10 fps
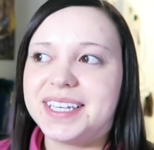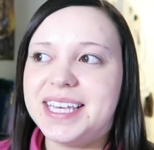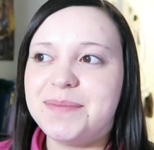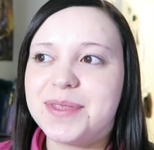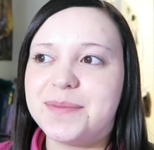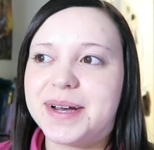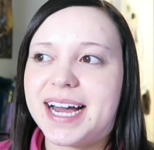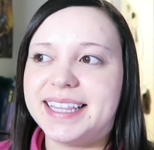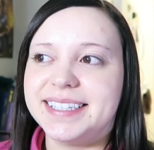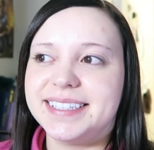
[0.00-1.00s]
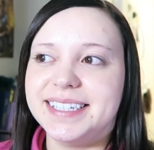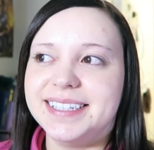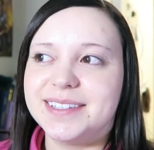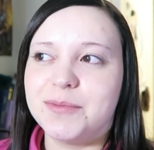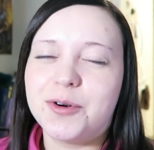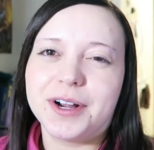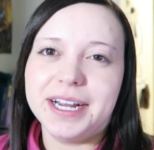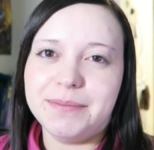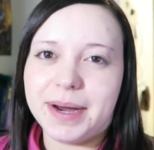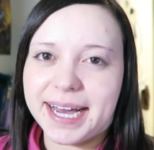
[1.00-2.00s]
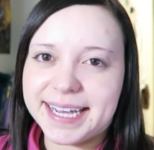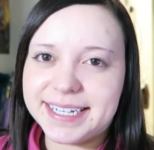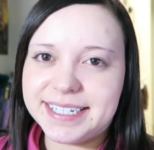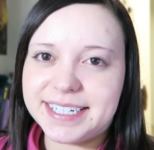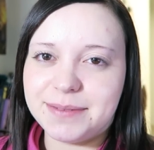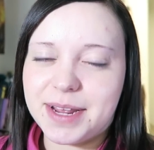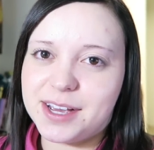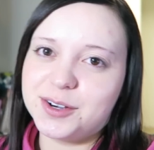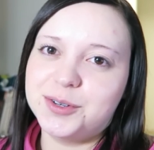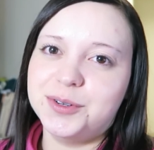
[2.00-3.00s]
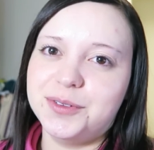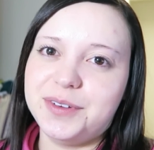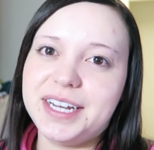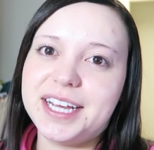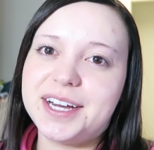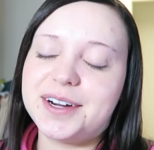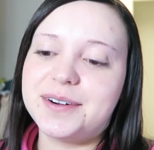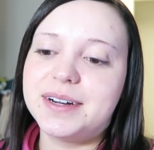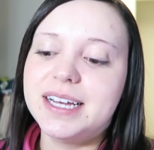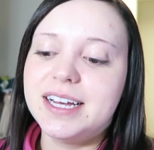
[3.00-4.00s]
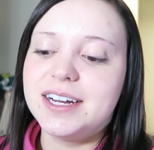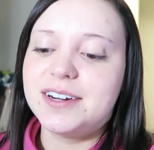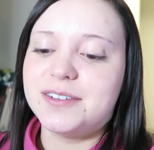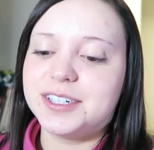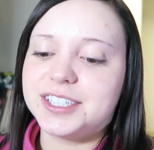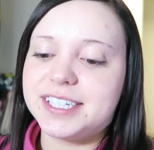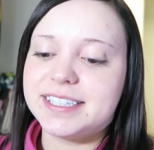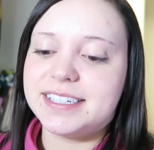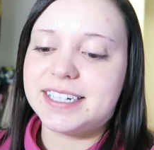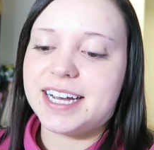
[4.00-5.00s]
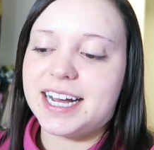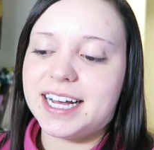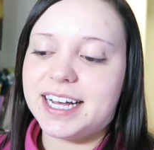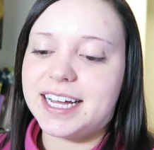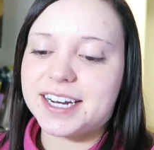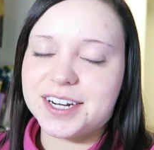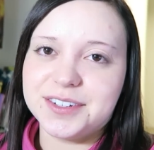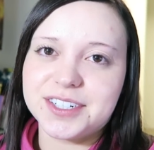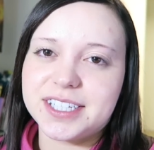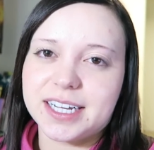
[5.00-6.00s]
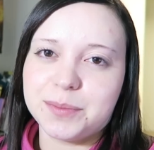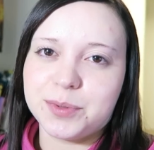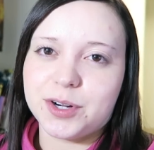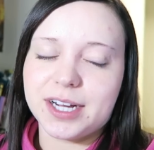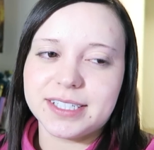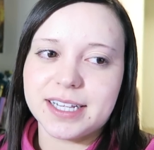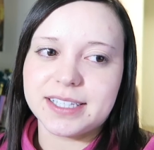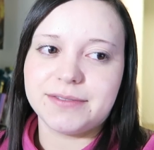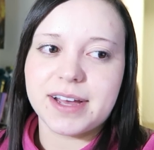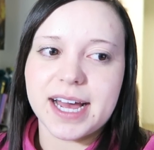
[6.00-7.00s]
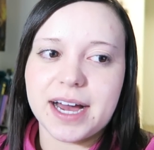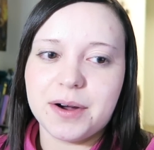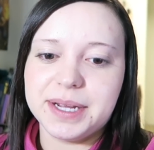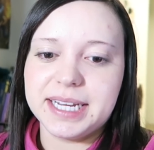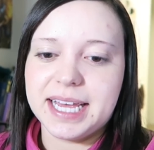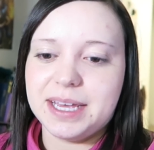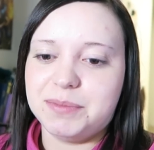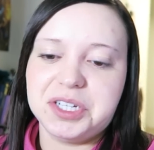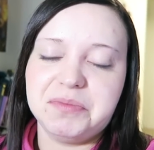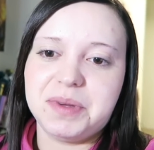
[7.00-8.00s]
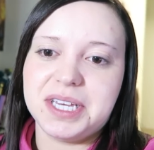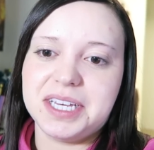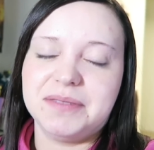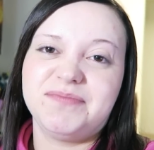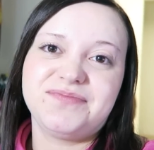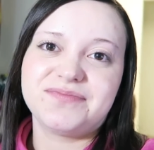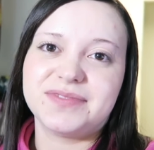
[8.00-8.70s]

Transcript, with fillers: keep the behind the scenes more in mind and make a cool video, or just, I don't know, just like a process of how it came to be.